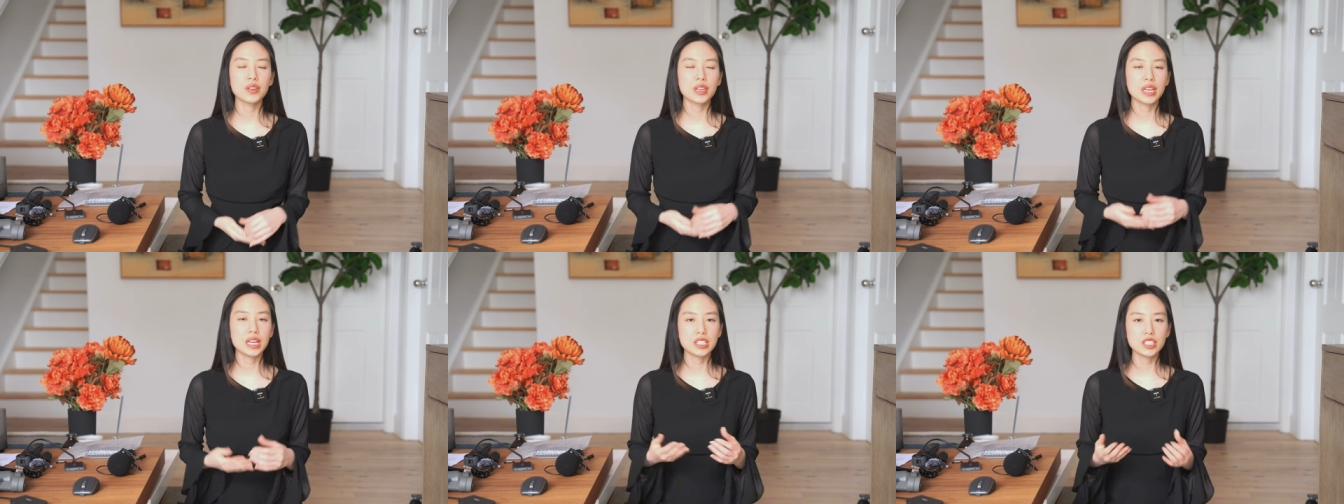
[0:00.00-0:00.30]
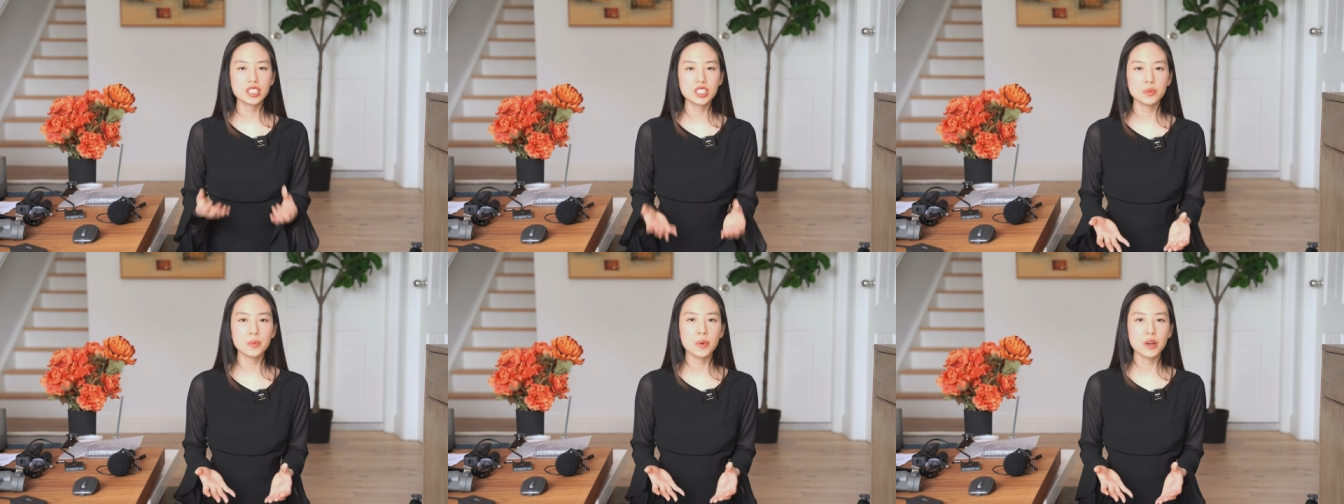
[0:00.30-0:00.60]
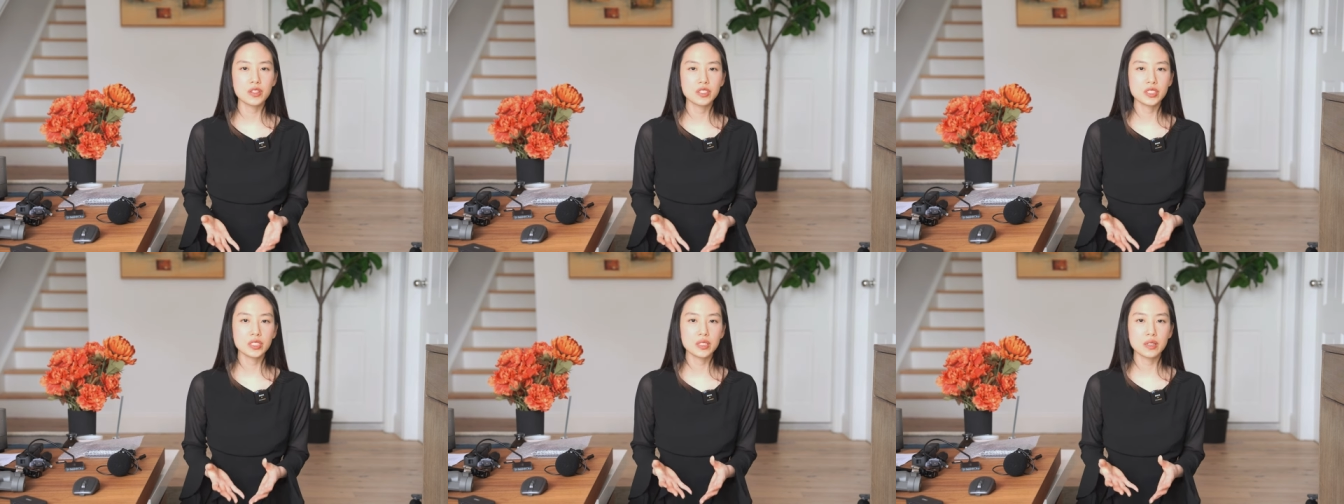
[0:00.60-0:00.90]
you can just
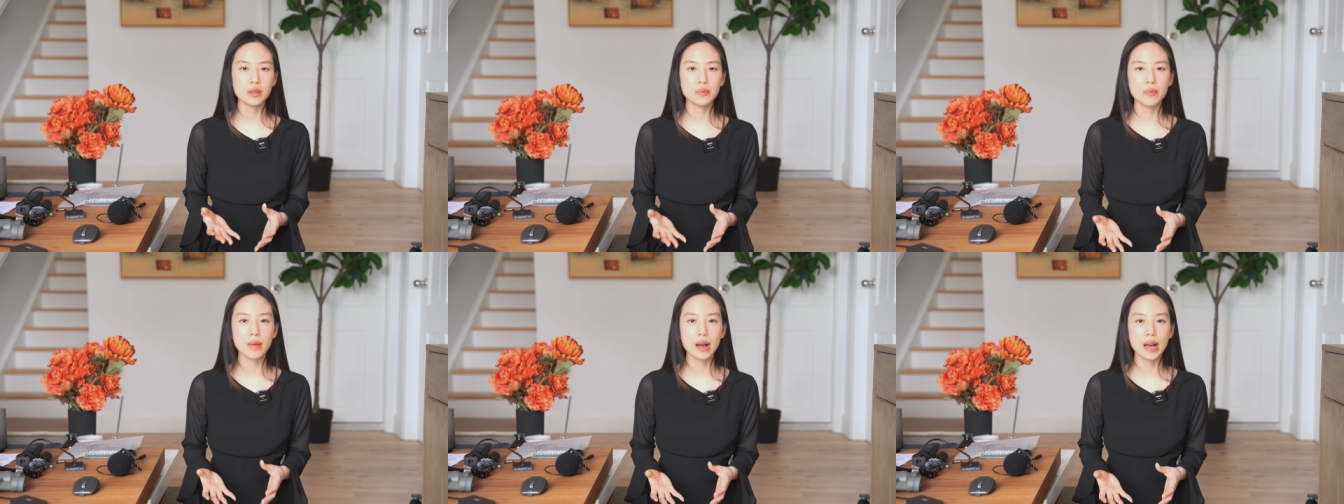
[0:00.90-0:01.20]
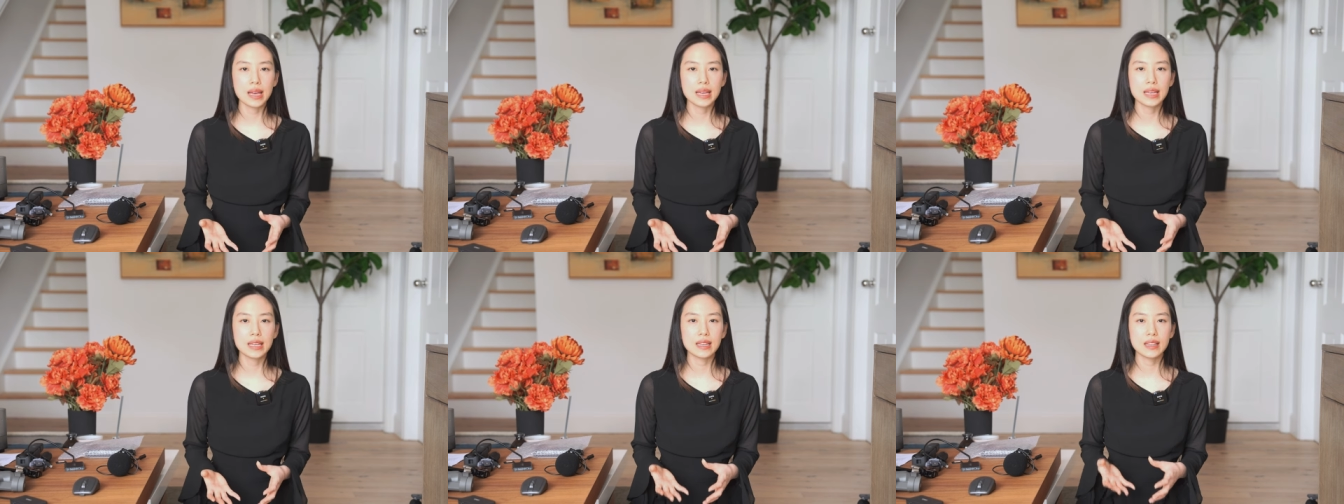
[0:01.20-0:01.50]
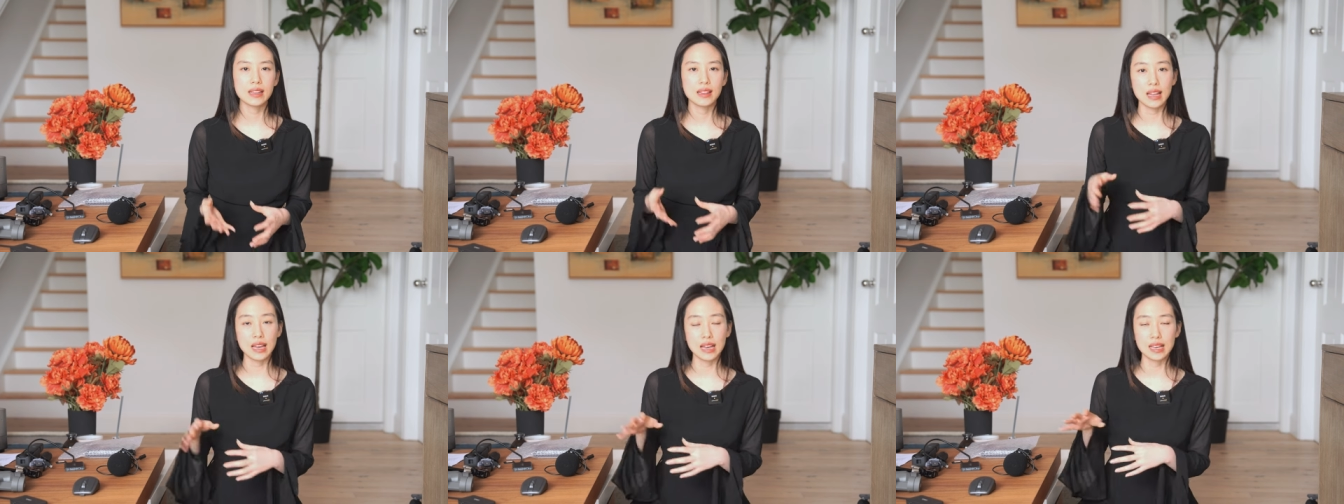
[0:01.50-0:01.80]
purchase a mic
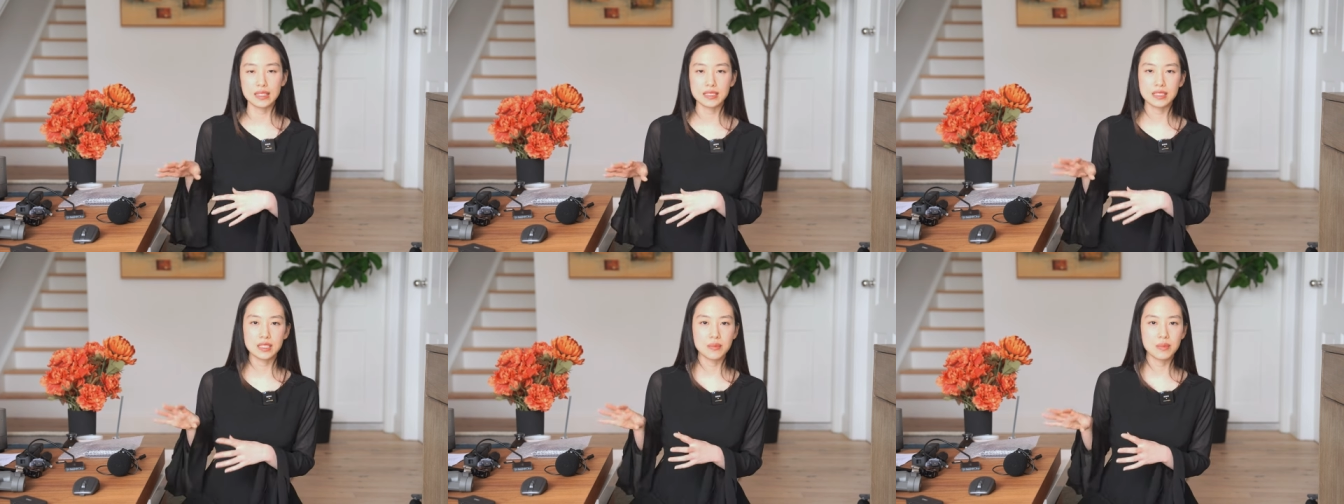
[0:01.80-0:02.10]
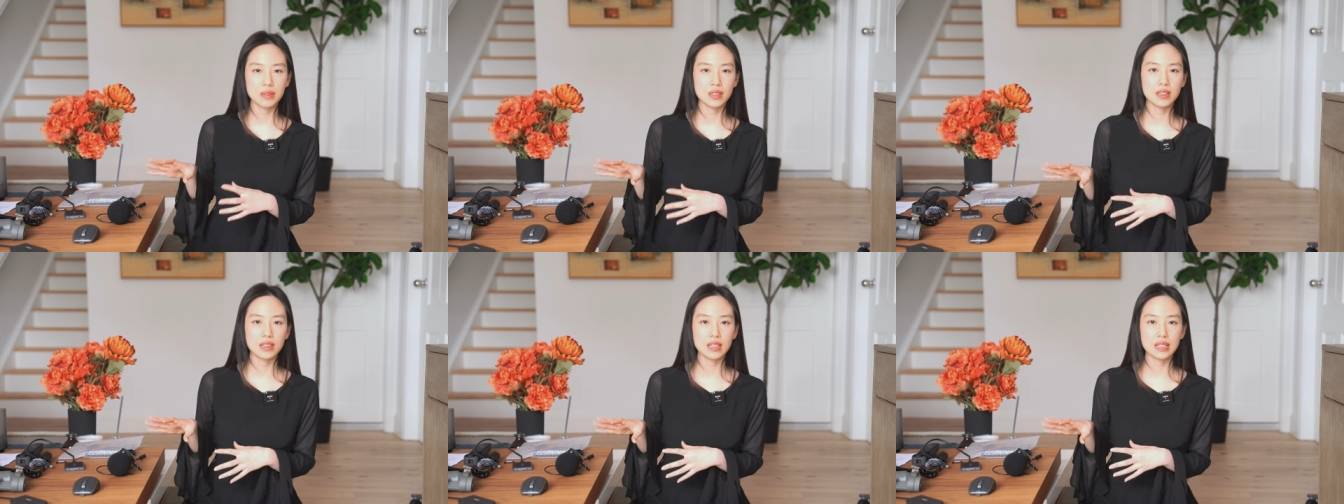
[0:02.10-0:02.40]
like similar